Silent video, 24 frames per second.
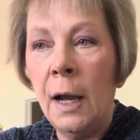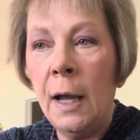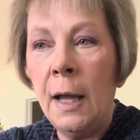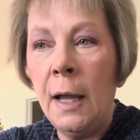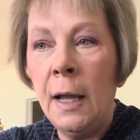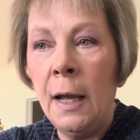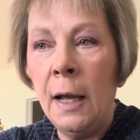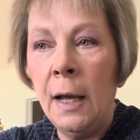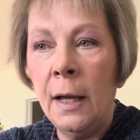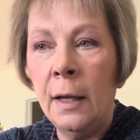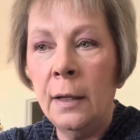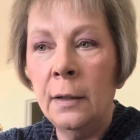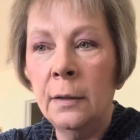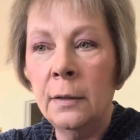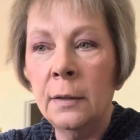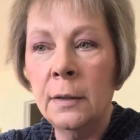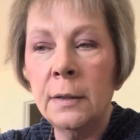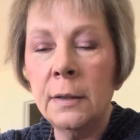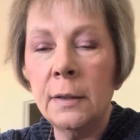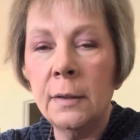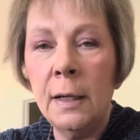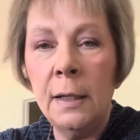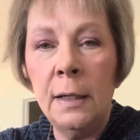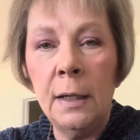and
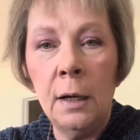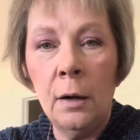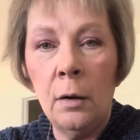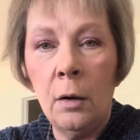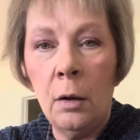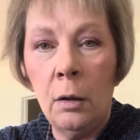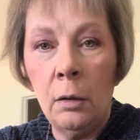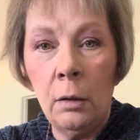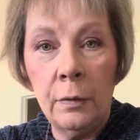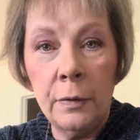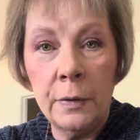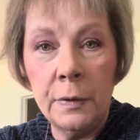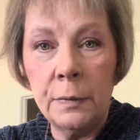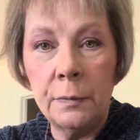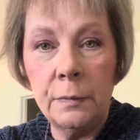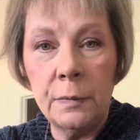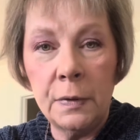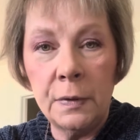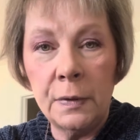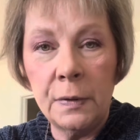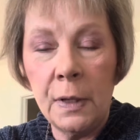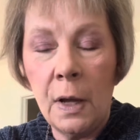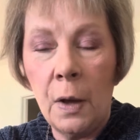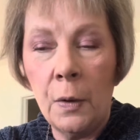they get all the
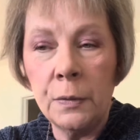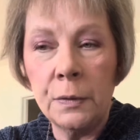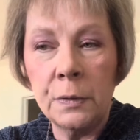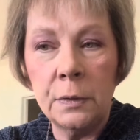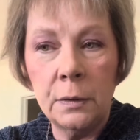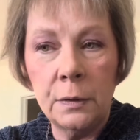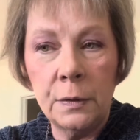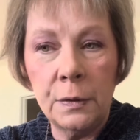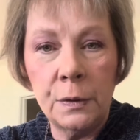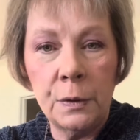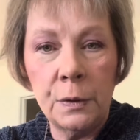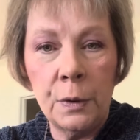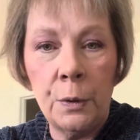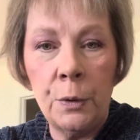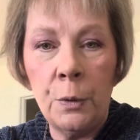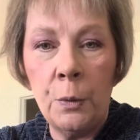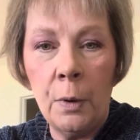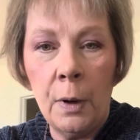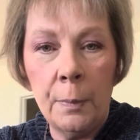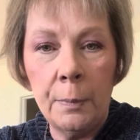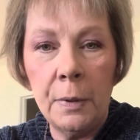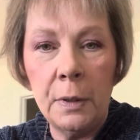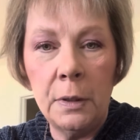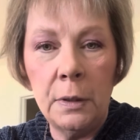cells and sew you
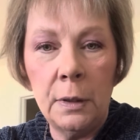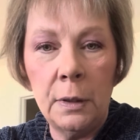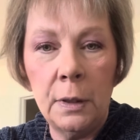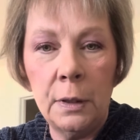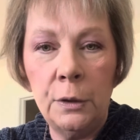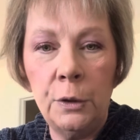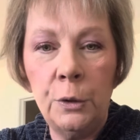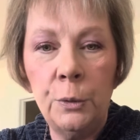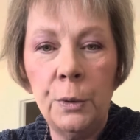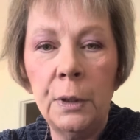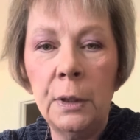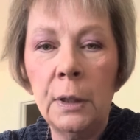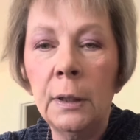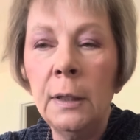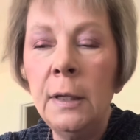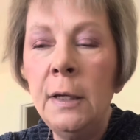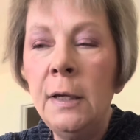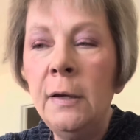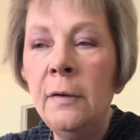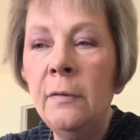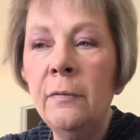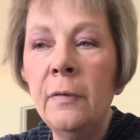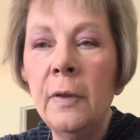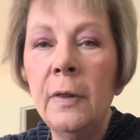up, and then you can
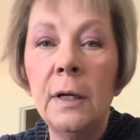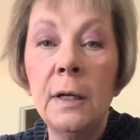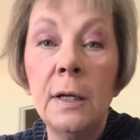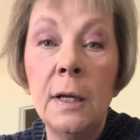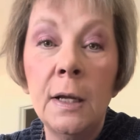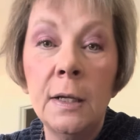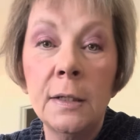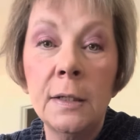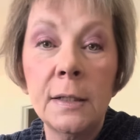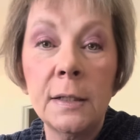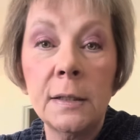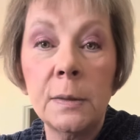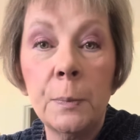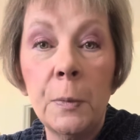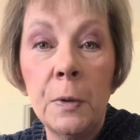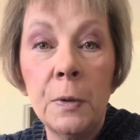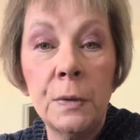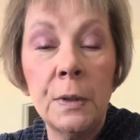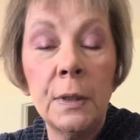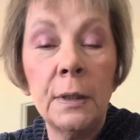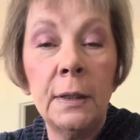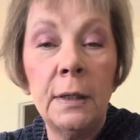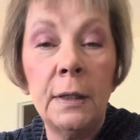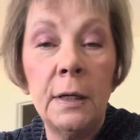leave, and it
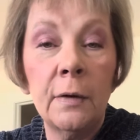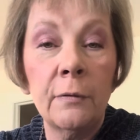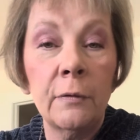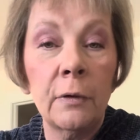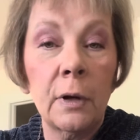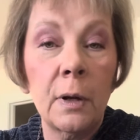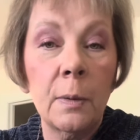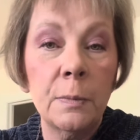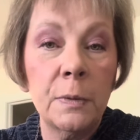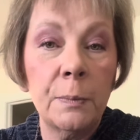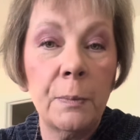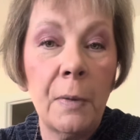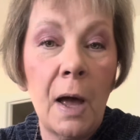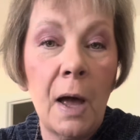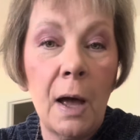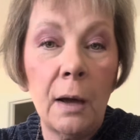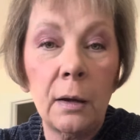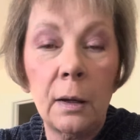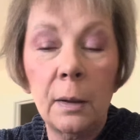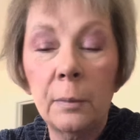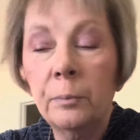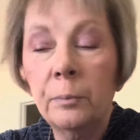supposedly never comes back.